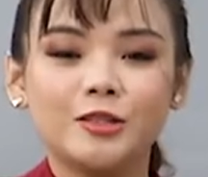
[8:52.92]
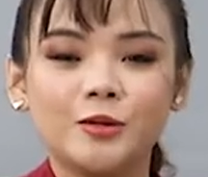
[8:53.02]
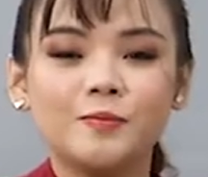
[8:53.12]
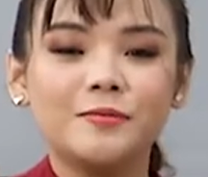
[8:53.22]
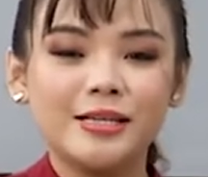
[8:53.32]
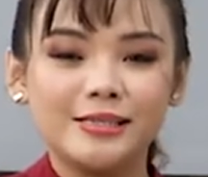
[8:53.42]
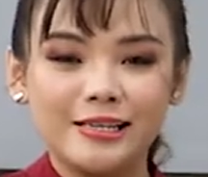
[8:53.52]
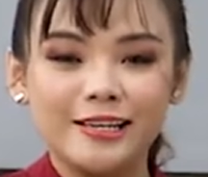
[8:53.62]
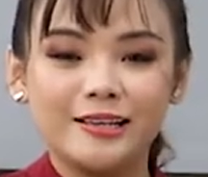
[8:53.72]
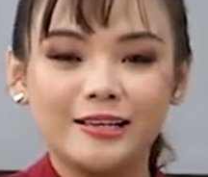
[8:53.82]
to mix
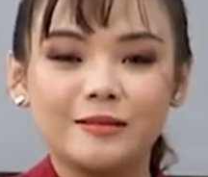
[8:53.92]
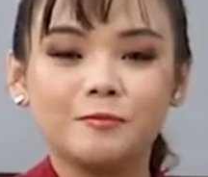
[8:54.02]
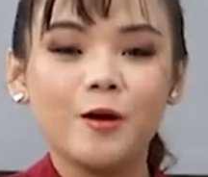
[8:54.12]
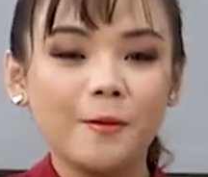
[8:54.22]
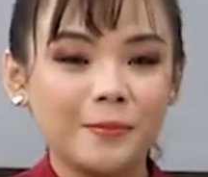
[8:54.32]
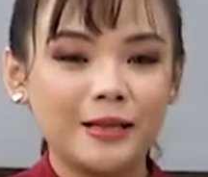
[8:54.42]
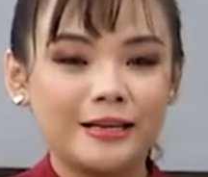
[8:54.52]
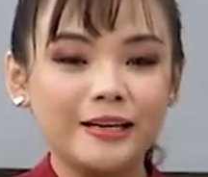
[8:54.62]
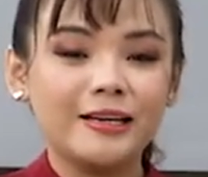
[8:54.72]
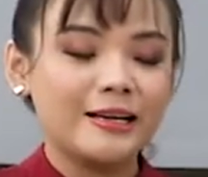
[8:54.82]
it
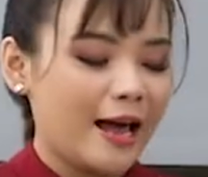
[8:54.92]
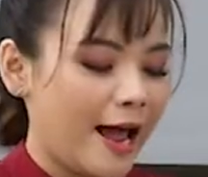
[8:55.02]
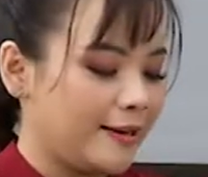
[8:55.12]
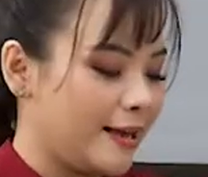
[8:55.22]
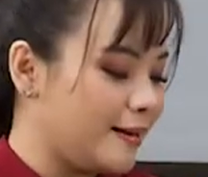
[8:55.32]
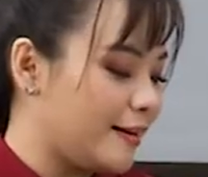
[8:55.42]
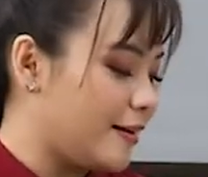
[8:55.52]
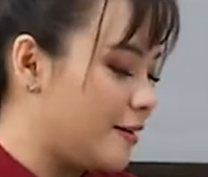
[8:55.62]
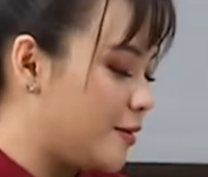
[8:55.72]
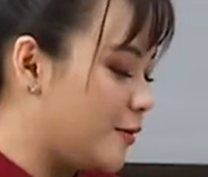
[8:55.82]
properly and then
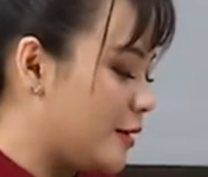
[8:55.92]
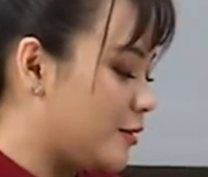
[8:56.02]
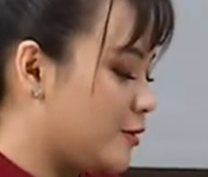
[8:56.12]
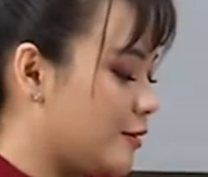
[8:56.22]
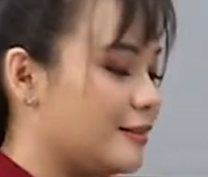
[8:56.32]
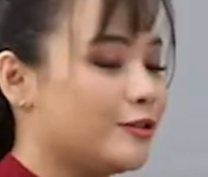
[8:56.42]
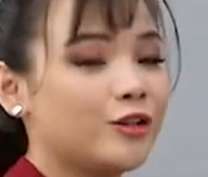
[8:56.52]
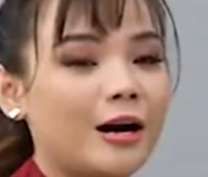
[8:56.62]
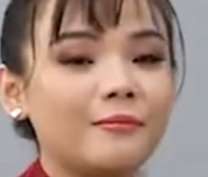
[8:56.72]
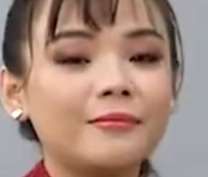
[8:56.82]
can go into the
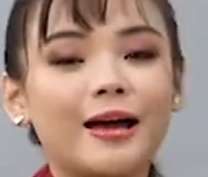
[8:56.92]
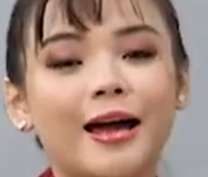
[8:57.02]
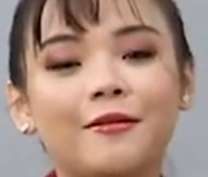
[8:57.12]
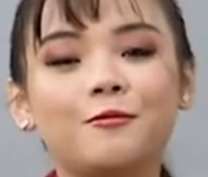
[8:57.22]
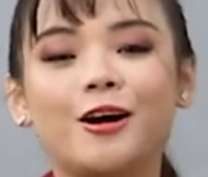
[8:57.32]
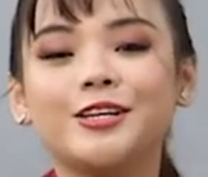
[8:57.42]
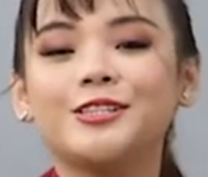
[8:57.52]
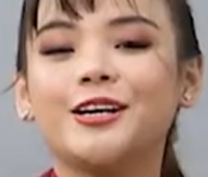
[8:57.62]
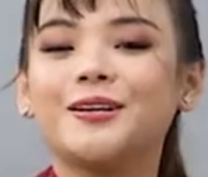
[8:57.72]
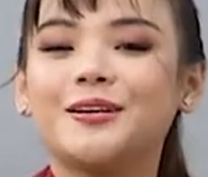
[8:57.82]
drum and wash
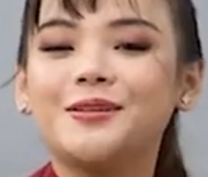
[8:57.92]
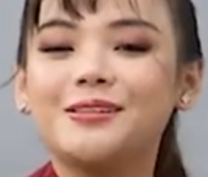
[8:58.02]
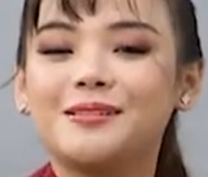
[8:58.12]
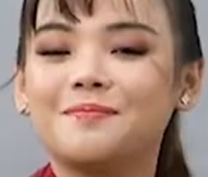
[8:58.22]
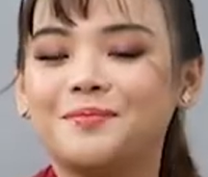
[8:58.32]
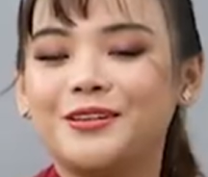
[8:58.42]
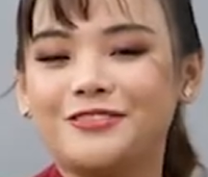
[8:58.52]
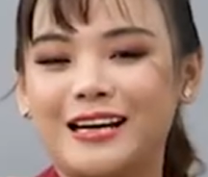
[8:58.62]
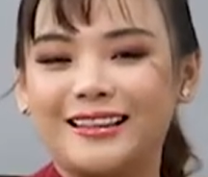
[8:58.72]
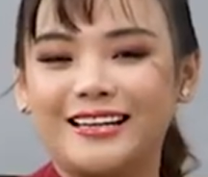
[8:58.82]
your clothes
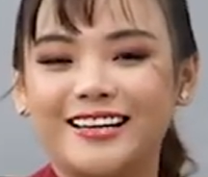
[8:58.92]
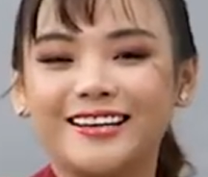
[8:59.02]
perfectly.